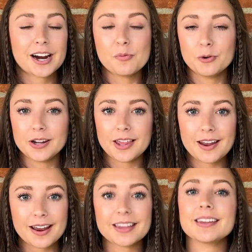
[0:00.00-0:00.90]

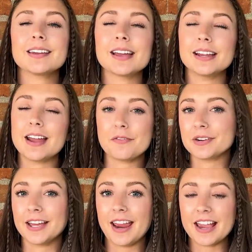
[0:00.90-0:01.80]
comunidad aquí en
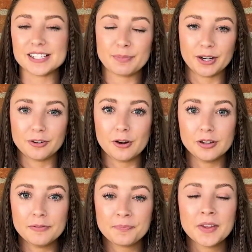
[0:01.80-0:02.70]
Everyday Español.